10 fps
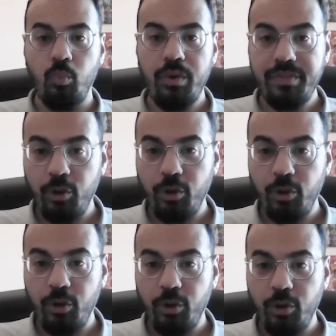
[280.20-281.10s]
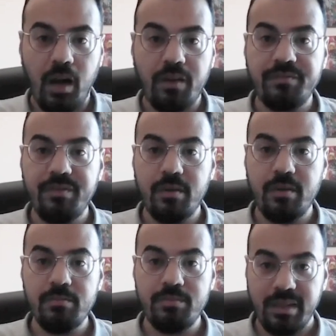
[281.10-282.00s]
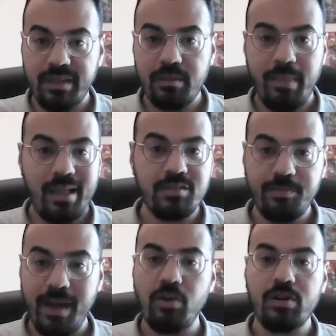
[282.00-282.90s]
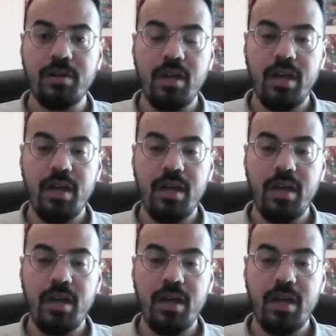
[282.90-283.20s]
with the objective of building balance of power.